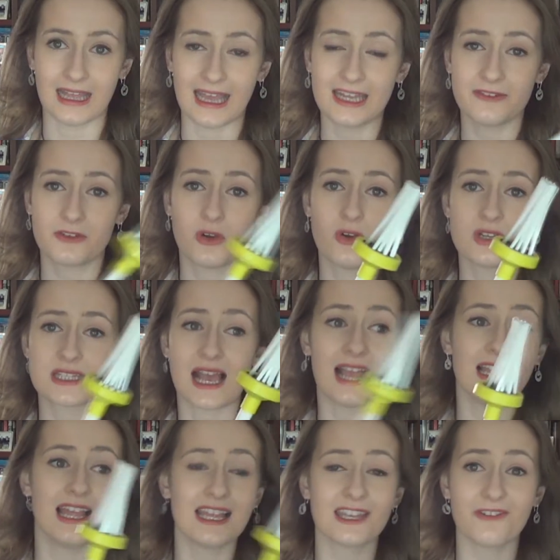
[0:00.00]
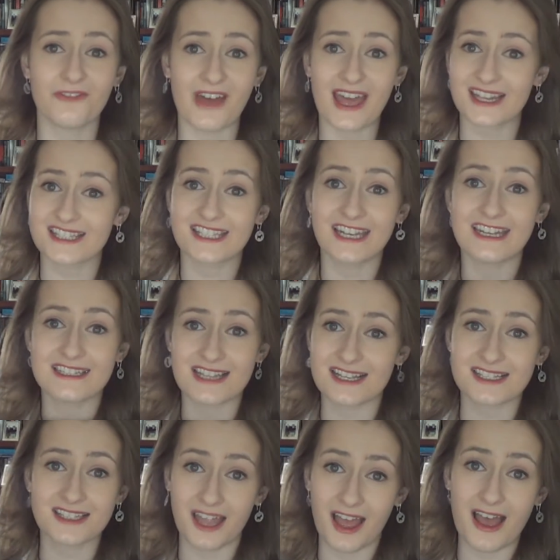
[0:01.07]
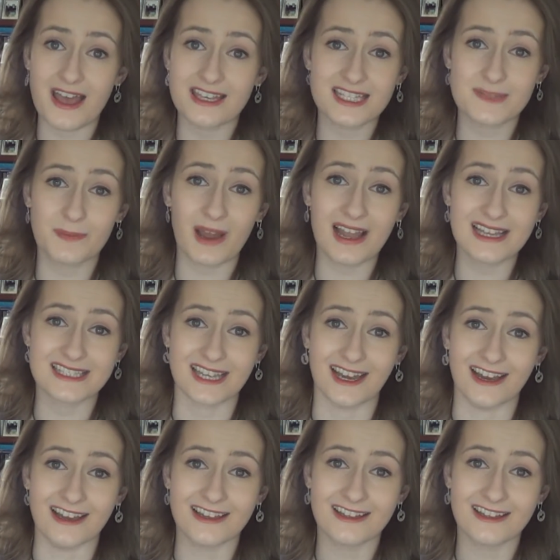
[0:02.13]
And of course, I like the fact that it doesn't hurt the spider.